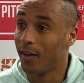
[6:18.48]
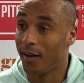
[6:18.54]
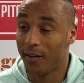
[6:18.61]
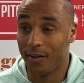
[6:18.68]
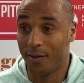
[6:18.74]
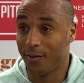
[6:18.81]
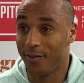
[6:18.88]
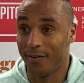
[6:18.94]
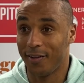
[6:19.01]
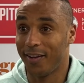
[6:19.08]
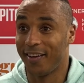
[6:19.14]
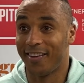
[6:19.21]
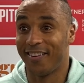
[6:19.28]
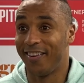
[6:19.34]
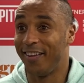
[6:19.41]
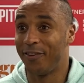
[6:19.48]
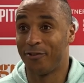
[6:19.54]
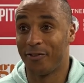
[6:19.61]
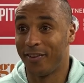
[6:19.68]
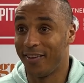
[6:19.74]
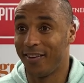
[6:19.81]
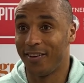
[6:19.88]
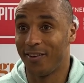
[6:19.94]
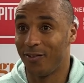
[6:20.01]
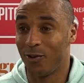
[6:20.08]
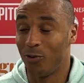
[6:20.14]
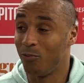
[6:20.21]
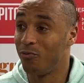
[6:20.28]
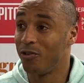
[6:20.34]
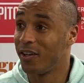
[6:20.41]
Yeah, they like literally
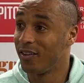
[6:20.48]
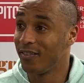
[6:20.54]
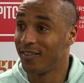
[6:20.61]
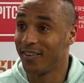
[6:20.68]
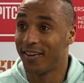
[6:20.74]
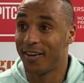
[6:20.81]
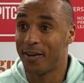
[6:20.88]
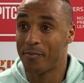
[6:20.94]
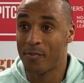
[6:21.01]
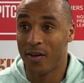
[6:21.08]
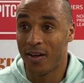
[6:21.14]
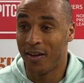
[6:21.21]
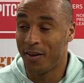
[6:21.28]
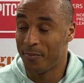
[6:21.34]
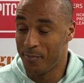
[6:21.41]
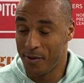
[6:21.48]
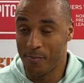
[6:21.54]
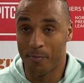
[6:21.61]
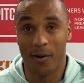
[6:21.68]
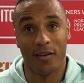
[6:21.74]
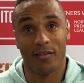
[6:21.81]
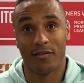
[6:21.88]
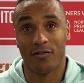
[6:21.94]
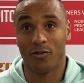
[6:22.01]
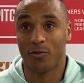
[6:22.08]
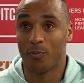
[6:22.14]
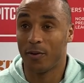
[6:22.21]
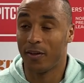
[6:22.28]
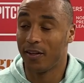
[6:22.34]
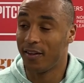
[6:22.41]
unreal. Um, me and Bez
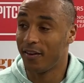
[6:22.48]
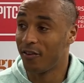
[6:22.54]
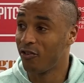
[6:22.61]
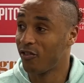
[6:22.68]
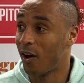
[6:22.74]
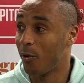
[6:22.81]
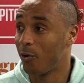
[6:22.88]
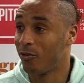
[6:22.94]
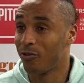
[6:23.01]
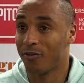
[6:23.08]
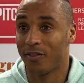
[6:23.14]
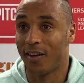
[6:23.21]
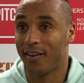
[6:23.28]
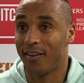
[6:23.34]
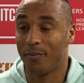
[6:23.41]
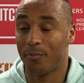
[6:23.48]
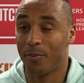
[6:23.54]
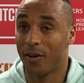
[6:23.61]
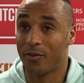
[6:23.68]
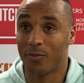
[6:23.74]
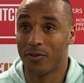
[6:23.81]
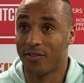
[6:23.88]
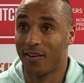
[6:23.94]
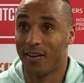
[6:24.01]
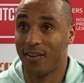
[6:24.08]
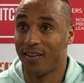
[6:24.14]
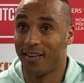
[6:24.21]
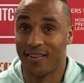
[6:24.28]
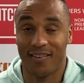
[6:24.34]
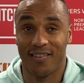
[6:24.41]
just being in the shower just then, and Bez was saying
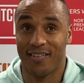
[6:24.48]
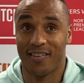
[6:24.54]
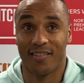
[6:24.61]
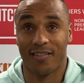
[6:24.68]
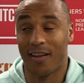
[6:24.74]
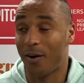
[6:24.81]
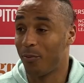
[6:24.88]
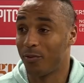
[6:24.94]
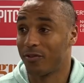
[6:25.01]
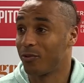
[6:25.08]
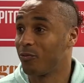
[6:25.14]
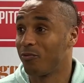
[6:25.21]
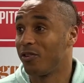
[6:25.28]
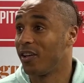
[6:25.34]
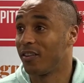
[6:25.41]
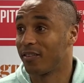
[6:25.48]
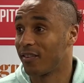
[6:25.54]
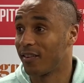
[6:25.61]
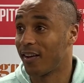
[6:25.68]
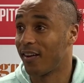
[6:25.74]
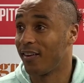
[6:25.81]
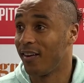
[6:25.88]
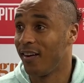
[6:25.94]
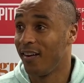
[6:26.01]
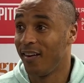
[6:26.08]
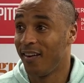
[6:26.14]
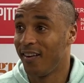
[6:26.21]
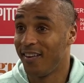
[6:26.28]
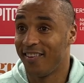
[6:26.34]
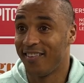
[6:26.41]
like he said that was unreal today
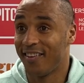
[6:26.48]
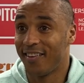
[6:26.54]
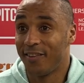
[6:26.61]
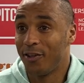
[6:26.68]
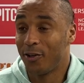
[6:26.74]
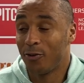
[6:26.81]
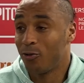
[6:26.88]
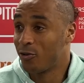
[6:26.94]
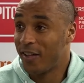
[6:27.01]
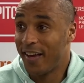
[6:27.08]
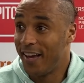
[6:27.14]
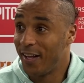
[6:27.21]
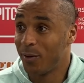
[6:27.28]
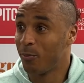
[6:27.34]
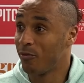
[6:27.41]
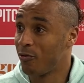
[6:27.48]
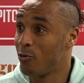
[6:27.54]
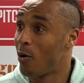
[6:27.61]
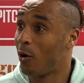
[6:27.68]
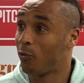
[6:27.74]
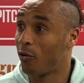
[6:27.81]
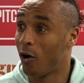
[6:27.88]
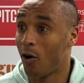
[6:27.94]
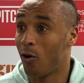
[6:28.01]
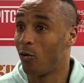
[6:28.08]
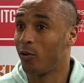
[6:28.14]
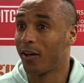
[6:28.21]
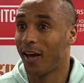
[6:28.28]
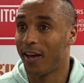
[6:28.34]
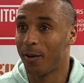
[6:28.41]
he said you could just hear them throughout the whole
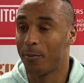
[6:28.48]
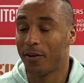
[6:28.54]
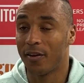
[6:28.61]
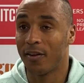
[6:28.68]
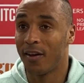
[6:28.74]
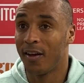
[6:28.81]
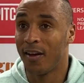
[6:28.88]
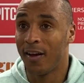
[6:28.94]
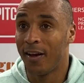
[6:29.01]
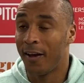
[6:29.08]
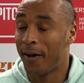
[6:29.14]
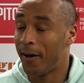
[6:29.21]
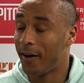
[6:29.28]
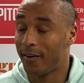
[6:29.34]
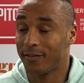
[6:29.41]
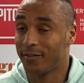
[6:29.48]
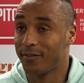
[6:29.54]
game and uh,